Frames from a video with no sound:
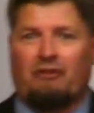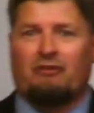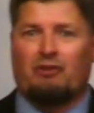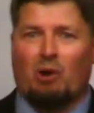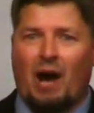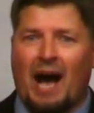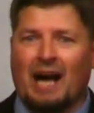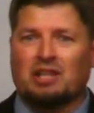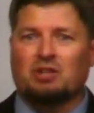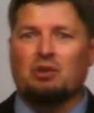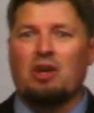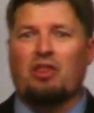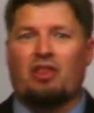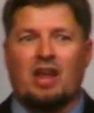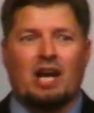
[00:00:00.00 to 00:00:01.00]
If you actually
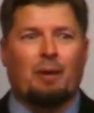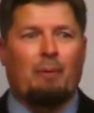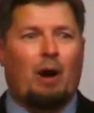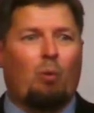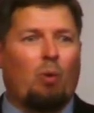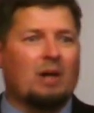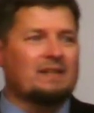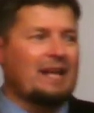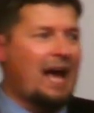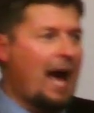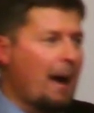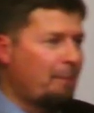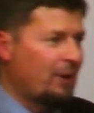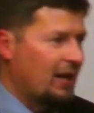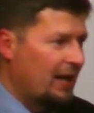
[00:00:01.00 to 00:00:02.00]
think about what's
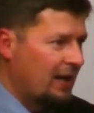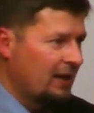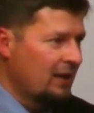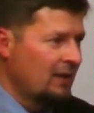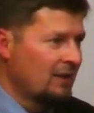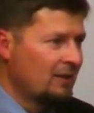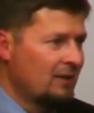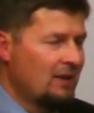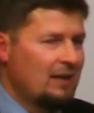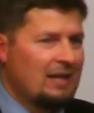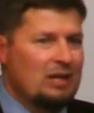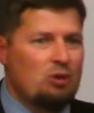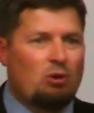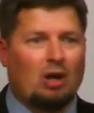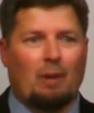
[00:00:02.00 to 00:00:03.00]
happening,
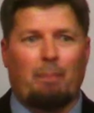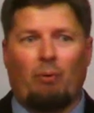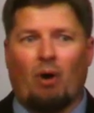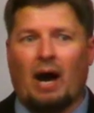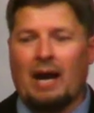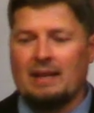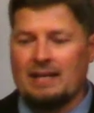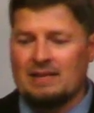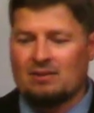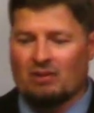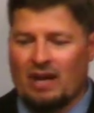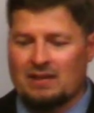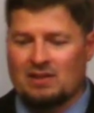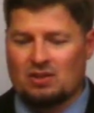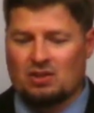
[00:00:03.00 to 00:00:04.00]
you can apply these
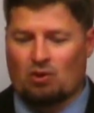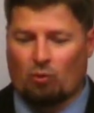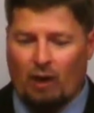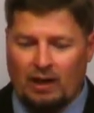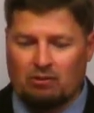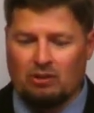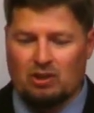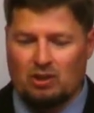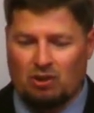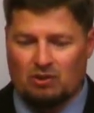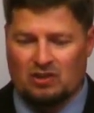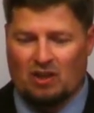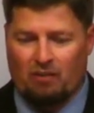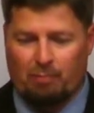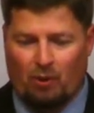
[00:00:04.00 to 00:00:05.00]
lessons directly to
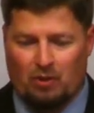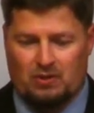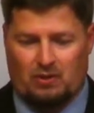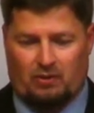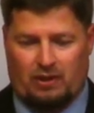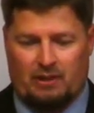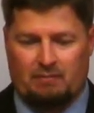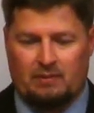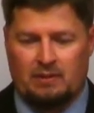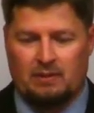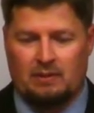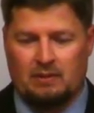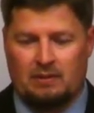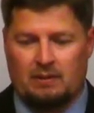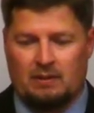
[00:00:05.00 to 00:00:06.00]
yourself personally.
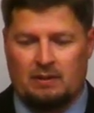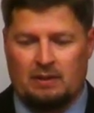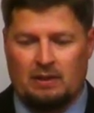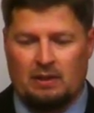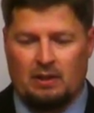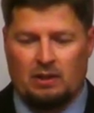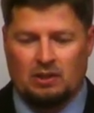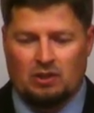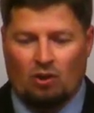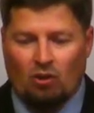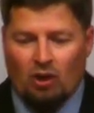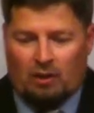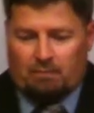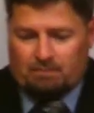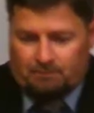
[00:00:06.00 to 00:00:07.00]
So
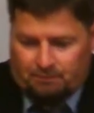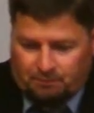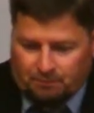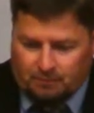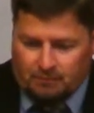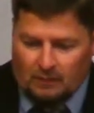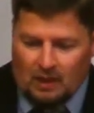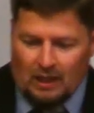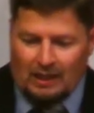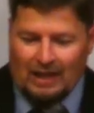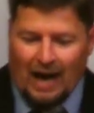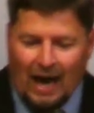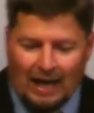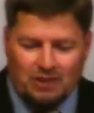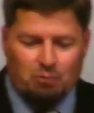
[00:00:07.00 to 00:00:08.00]
look,
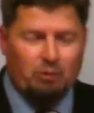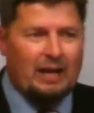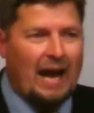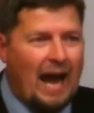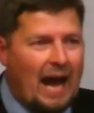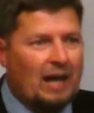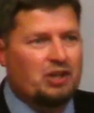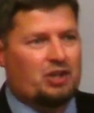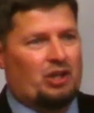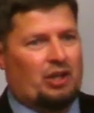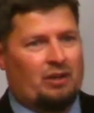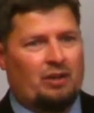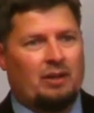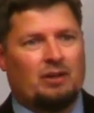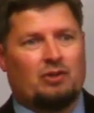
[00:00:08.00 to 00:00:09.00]
God's
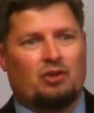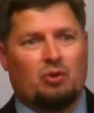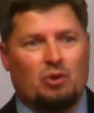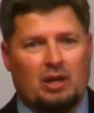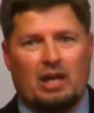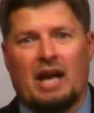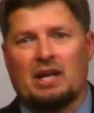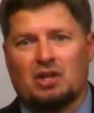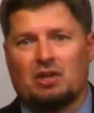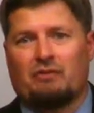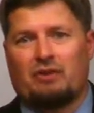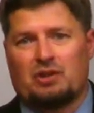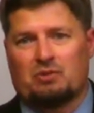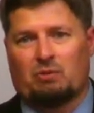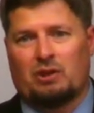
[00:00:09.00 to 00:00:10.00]
reaction to the nation of
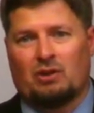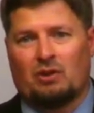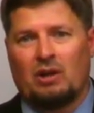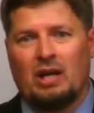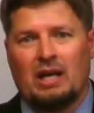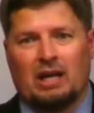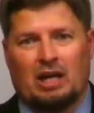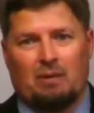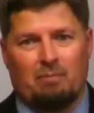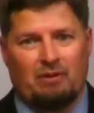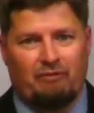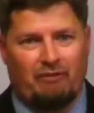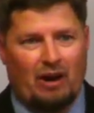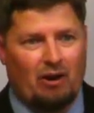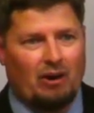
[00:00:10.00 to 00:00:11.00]
Israel can be
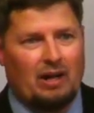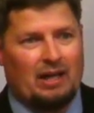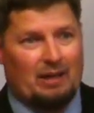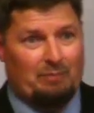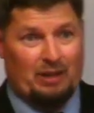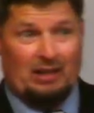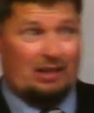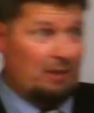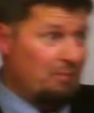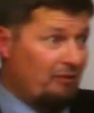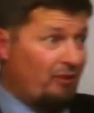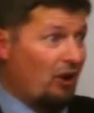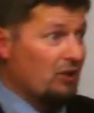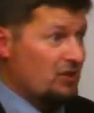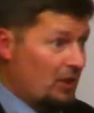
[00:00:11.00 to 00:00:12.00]
very, can be
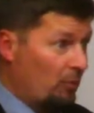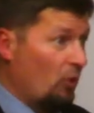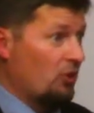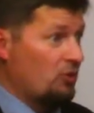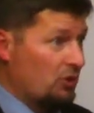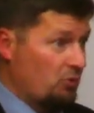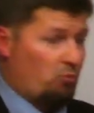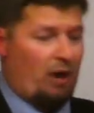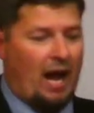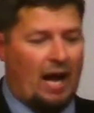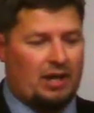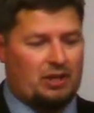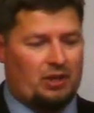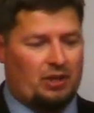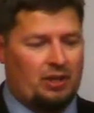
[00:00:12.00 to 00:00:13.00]
very similar to his
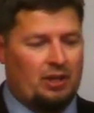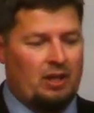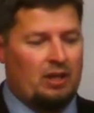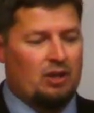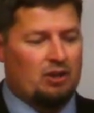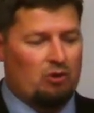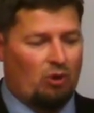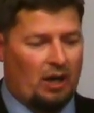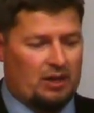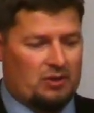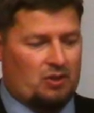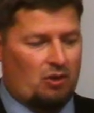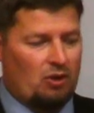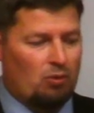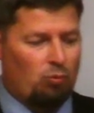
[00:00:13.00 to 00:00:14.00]
reaction to us.
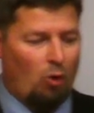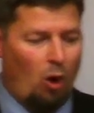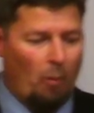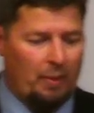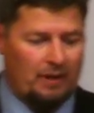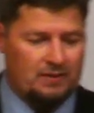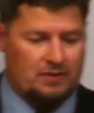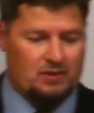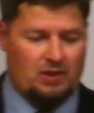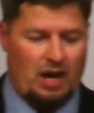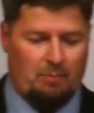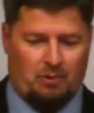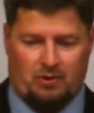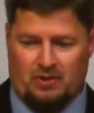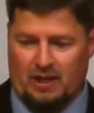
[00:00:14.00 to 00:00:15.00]
Turn to Romans
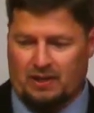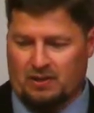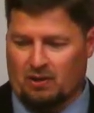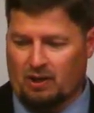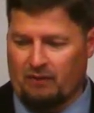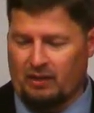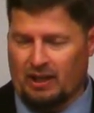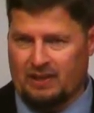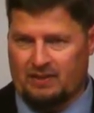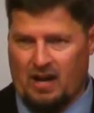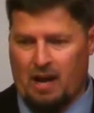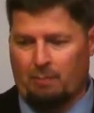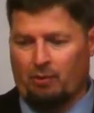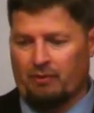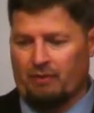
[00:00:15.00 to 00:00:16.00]
chapter 6, and I'll give you an
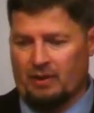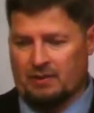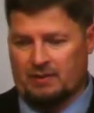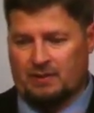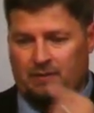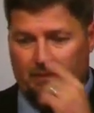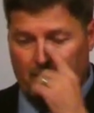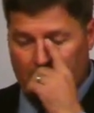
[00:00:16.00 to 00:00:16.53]
example of this.